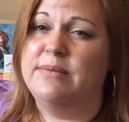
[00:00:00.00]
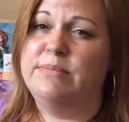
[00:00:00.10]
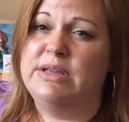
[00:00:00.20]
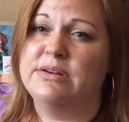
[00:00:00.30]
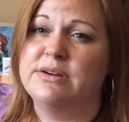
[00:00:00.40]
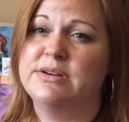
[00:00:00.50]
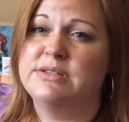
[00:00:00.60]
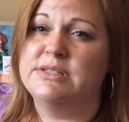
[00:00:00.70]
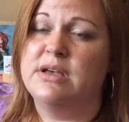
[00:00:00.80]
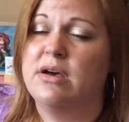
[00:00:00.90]

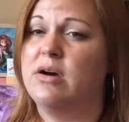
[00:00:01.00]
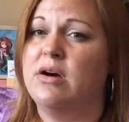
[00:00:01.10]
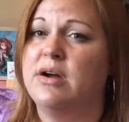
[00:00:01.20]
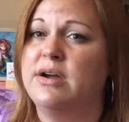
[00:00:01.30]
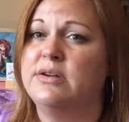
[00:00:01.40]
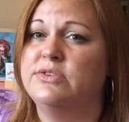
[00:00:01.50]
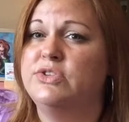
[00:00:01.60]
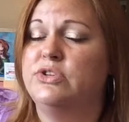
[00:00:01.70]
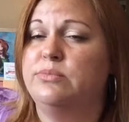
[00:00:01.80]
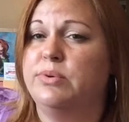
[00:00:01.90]
meters are
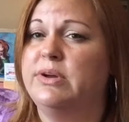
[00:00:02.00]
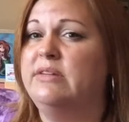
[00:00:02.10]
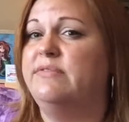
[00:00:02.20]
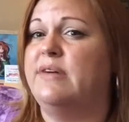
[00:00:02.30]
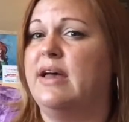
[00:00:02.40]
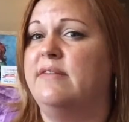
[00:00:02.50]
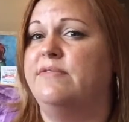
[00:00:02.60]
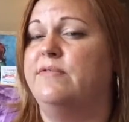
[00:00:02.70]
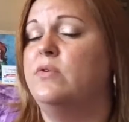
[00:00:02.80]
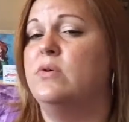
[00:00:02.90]

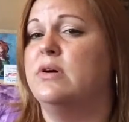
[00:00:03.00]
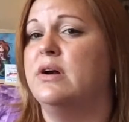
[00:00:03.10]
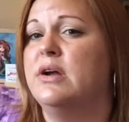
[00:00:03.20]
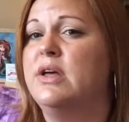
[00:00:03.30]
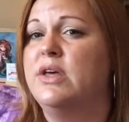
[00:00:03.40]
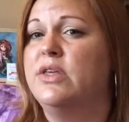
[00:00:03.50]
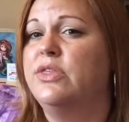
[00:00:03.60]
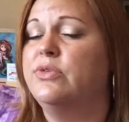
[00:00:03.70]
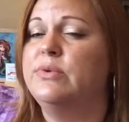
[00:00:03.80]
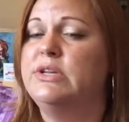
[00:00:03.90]

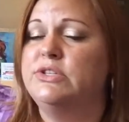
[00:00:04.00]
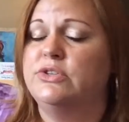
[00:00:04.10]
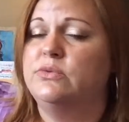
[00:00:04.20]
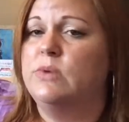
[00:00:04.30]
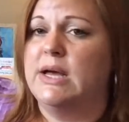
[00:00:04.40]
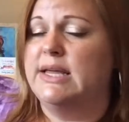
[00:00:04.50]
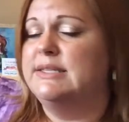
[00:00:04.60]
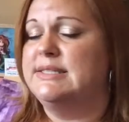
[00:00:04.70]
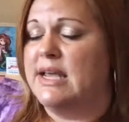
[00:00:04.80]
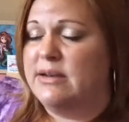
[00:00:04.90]

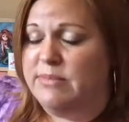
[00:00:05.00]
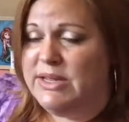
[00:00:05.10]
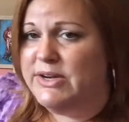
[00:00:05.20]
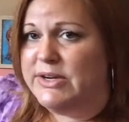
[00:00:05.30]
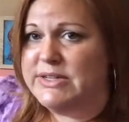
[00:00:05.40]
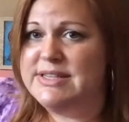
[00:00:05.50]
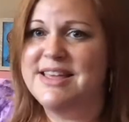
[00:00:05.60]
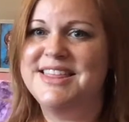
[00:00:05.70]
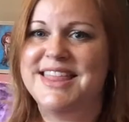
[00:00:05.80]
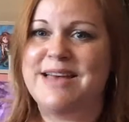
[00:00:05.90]
2.54321 centimeters?
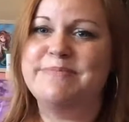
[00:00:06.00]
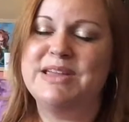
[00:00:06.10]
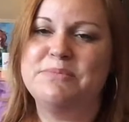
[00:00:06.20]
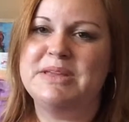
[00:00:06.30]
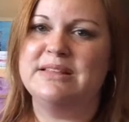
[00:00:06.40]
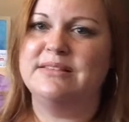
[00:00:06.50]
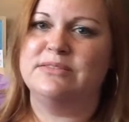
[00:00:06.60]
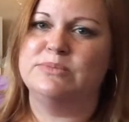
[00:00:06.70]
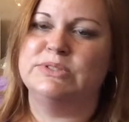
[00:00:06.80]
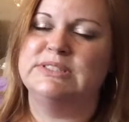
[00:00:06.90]
That might be a
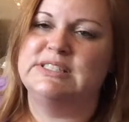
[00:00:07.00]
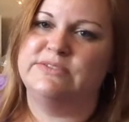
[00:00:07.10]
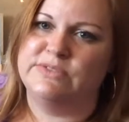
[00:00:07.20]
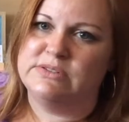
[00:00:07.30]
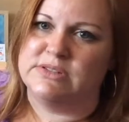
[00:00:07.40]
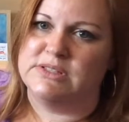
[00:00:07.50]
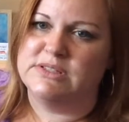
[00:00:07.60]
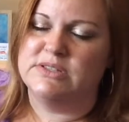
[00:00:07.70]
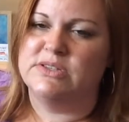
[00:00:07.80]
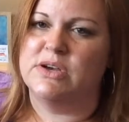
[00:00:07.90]
little more
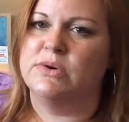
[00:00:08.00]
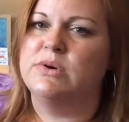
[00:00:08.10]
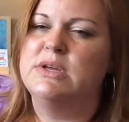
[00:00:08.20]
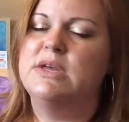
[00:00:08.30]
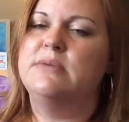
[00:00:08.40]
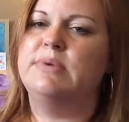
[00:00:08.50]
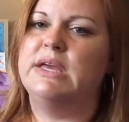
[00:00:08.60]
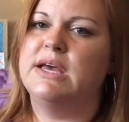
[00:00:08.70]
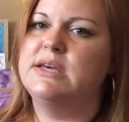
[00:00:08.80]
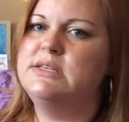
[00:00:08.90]
difficult. So
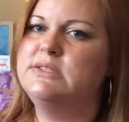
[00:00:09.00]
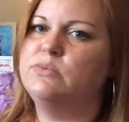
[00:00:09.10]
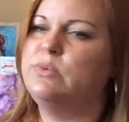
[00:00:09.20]
because